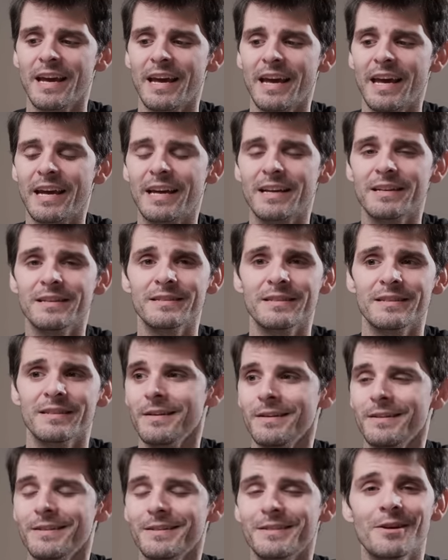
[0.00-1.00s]
And
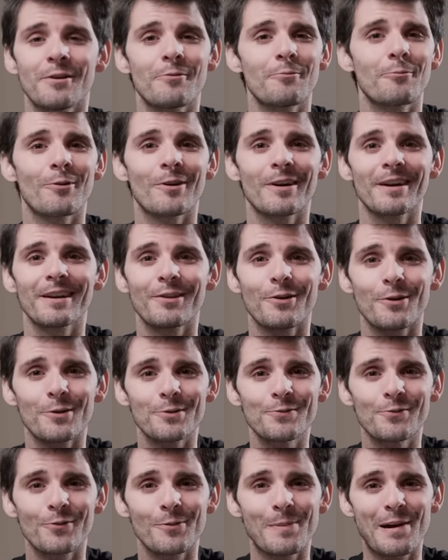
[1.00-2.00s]
don't worry,
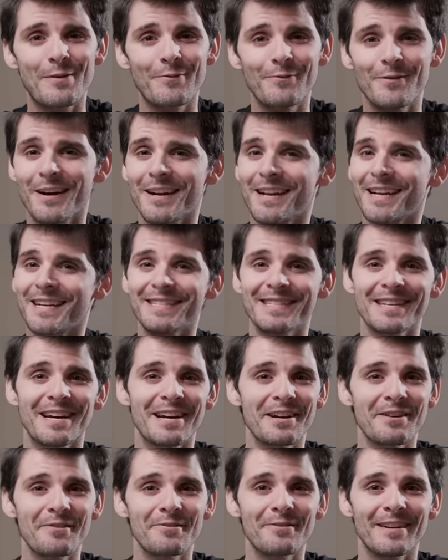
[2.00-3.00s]
Large Format Friday is
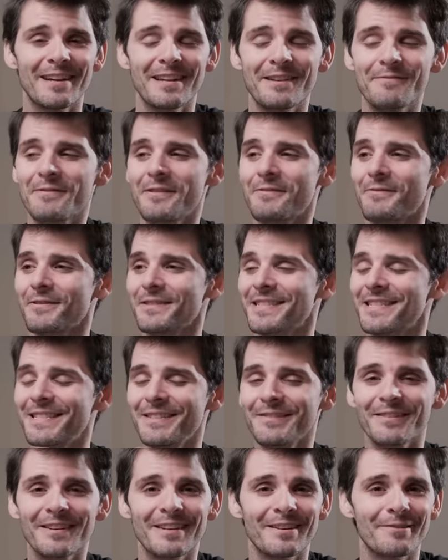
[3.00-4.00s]
not going anywhere. We're
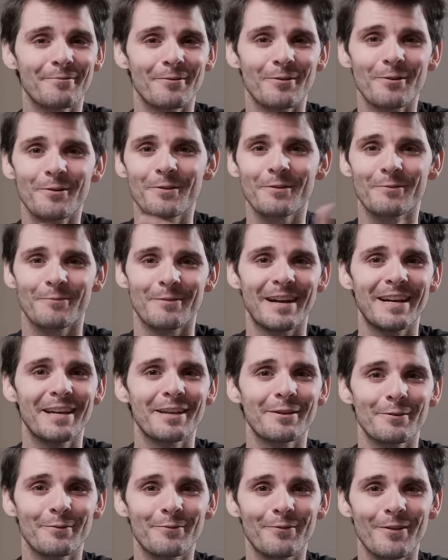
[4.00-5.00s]
still gonna roll the
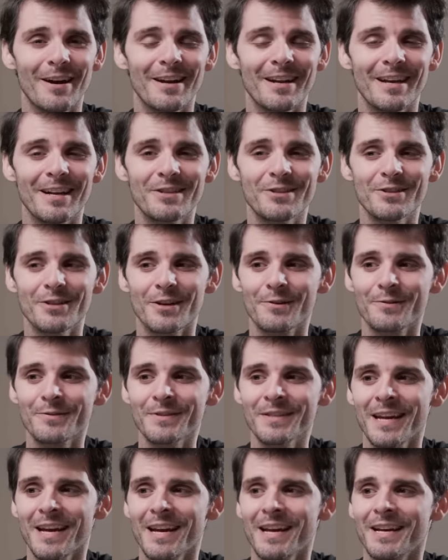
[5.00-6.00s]
regular Friday shows.